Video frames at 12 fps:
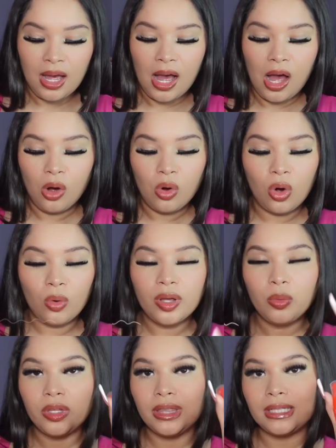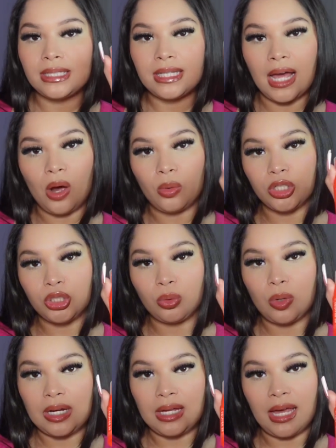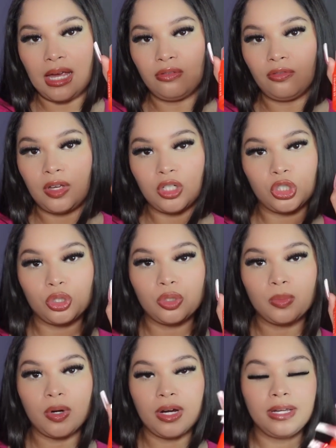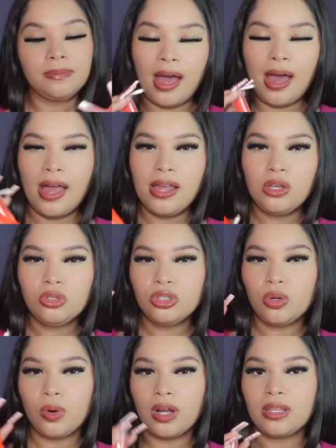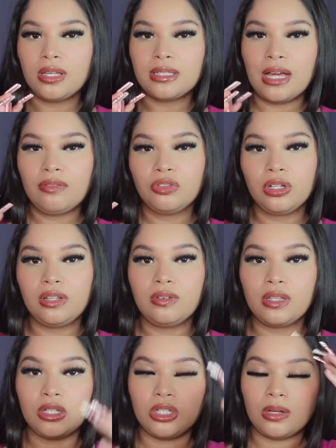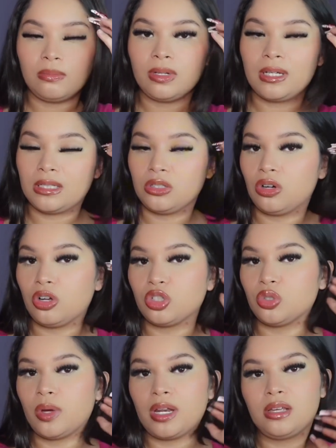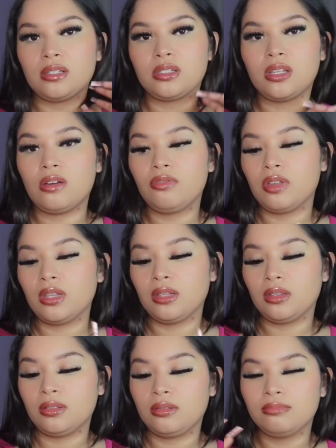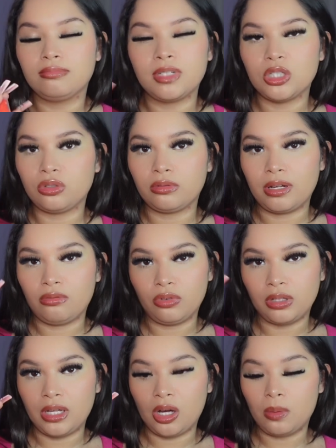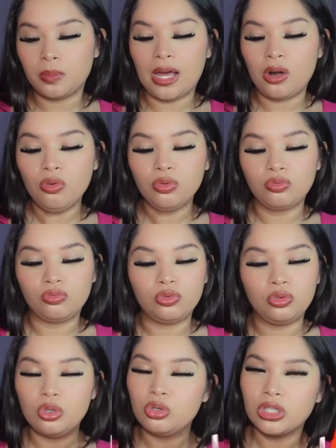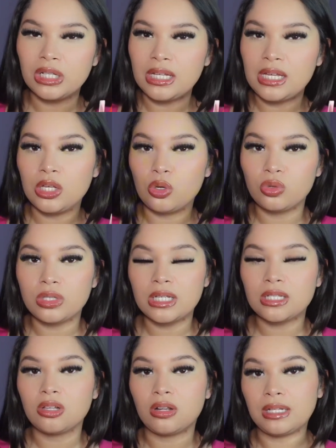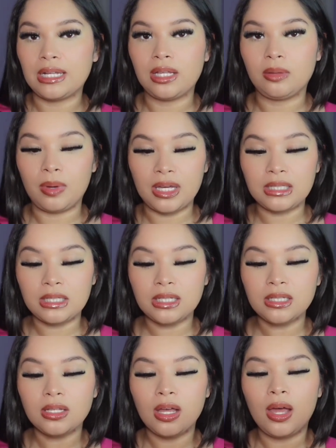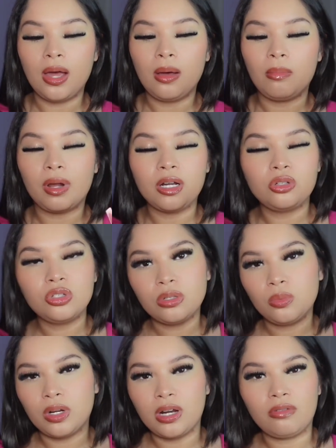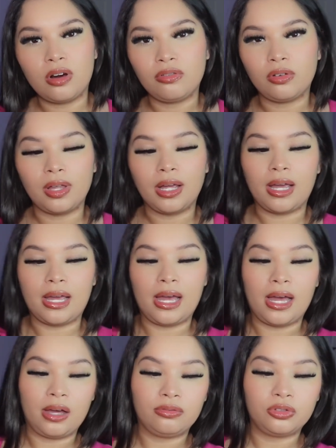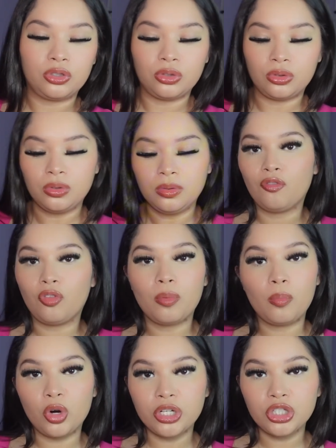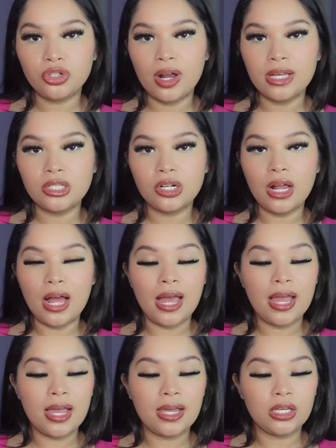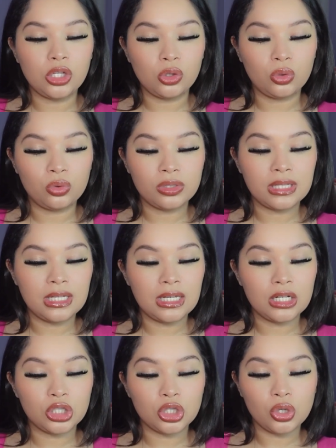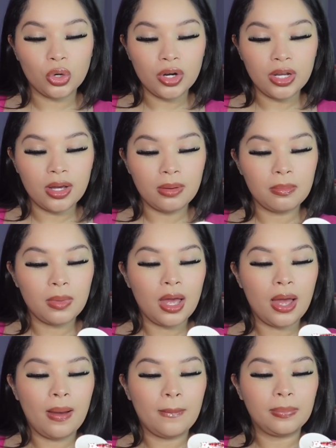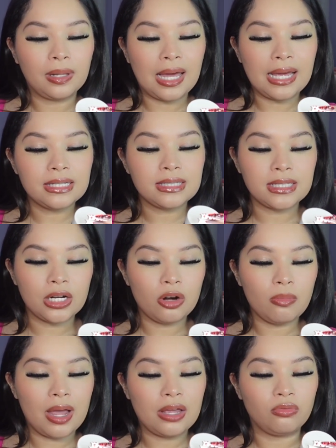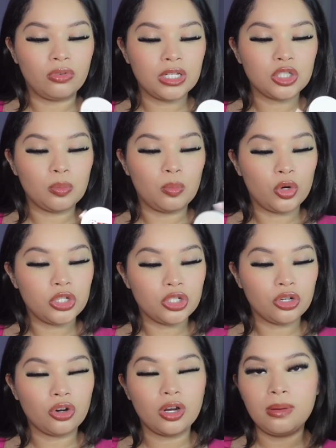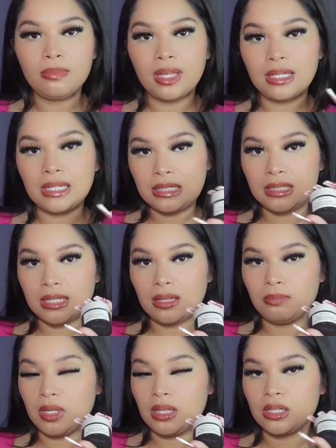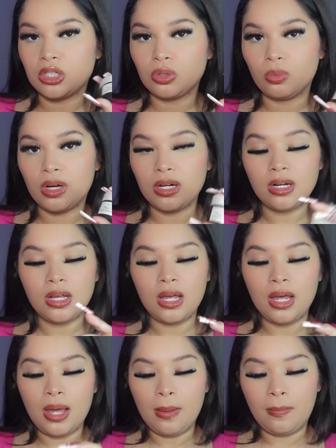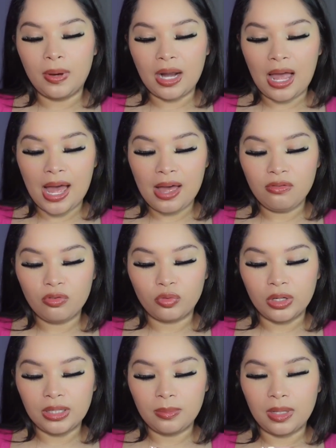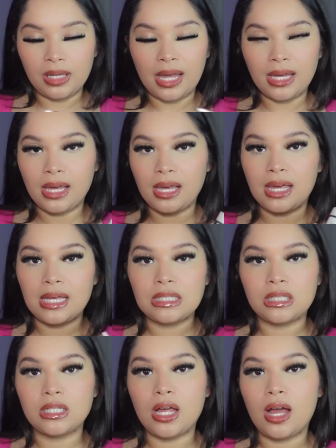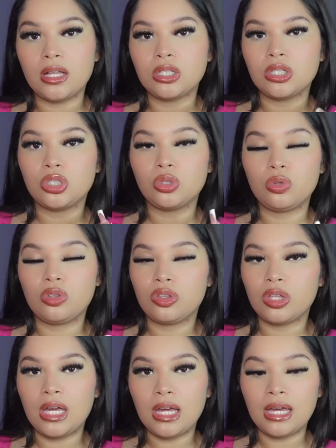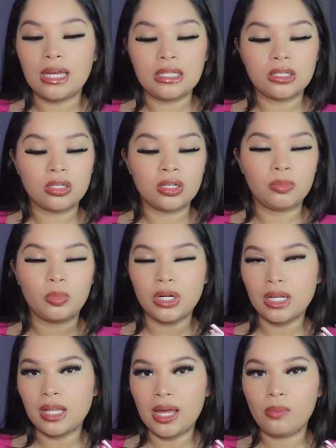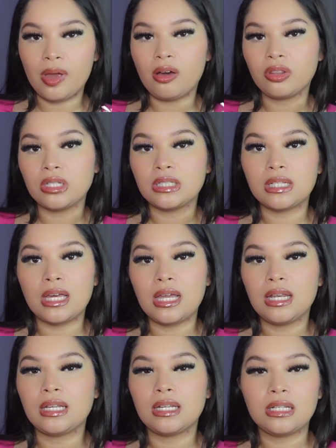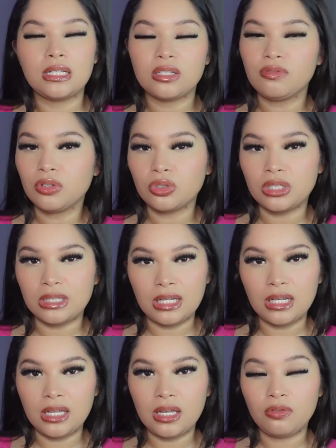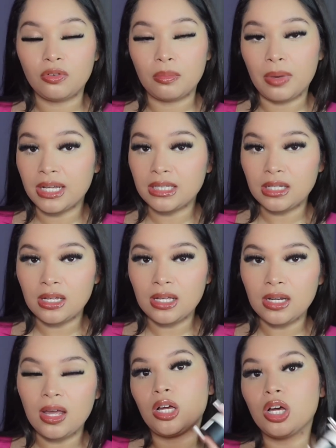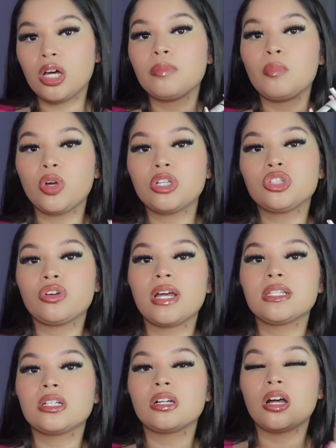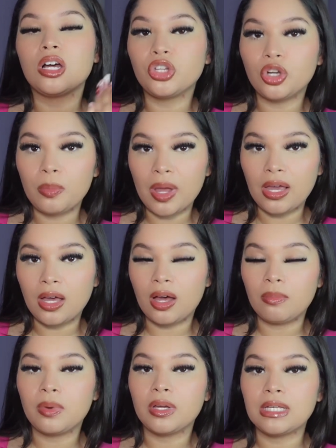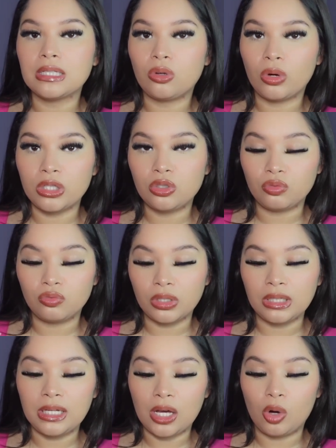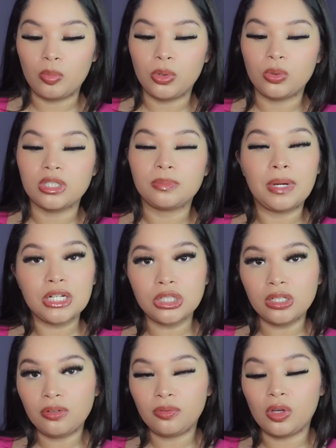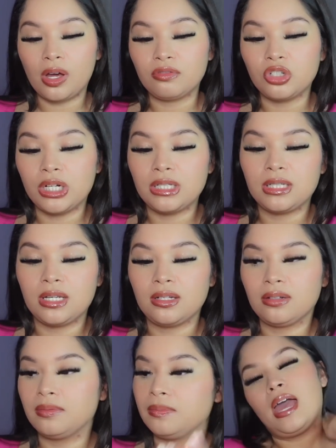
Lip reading: I'll go in with the Tower 28 facial spray. I used to wear this after leaving the gym because you're all sweaty and stuff, and then this like really helps. I don't usually use this on a daily basis, but I usually whenever I feel like I have to. For moisturizer, I use the Naturium Plant Ceramide Rich Moisture Cream. They send me this one, but I have really been liking it. It's not too thick, it's pretty lightweight on the skin, and it doesn't feel sticky for my skin. Good moisturizer under makeup is going to really help you, especially if you have dry skin.